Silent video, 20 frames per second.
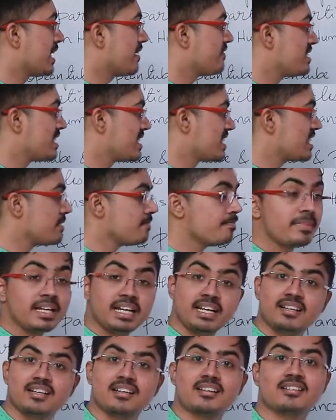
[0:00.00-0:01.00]
I have just
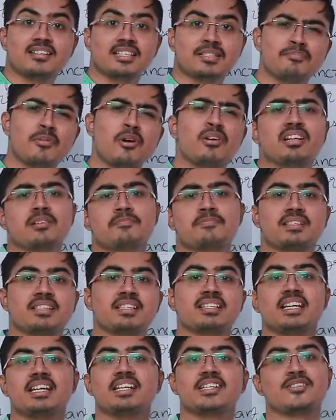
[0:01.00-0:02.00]
made a small
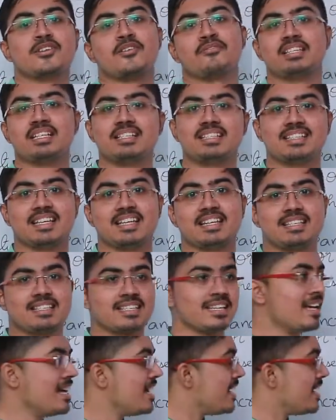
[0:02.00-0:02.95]
representation of these cells.